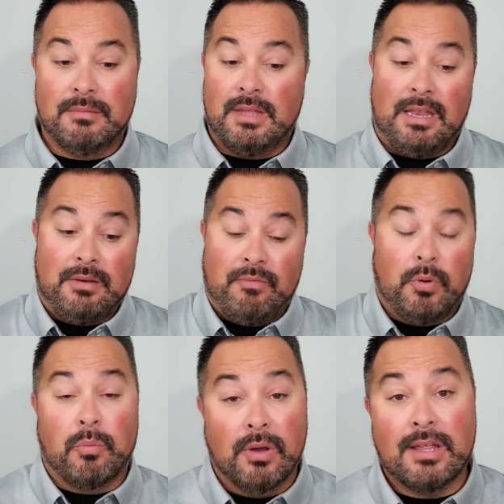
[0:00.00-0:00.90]
And if
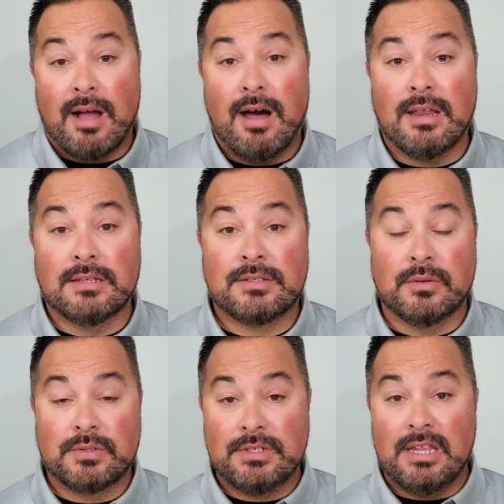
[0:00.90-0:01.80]
we're really honest,
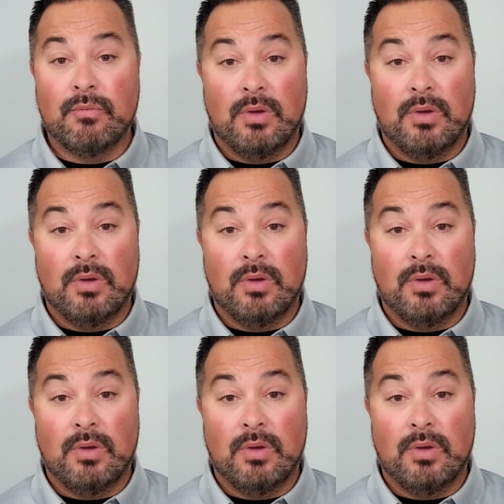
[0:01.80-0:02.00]
those Steve